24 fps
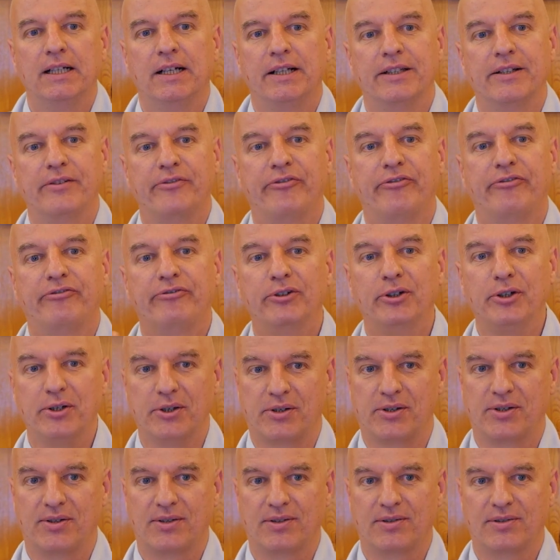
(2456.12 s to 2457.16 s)
The
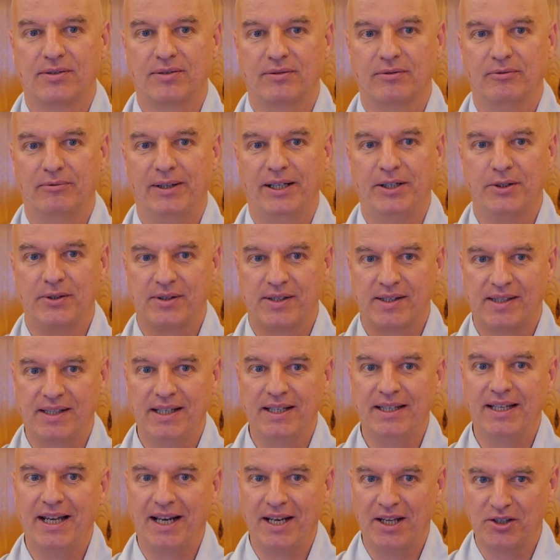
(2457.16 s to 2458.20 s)
first, when you see
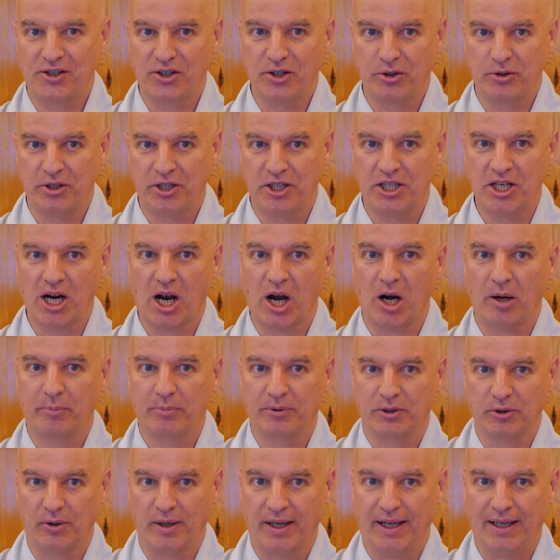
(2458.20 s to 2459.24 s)
that it's your job
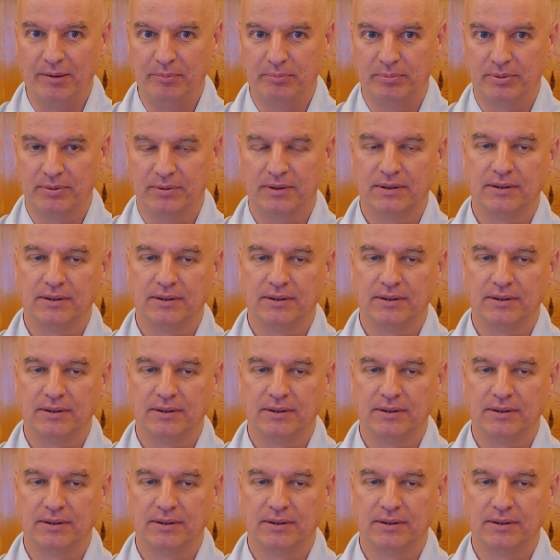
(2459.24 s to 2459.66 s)
to help,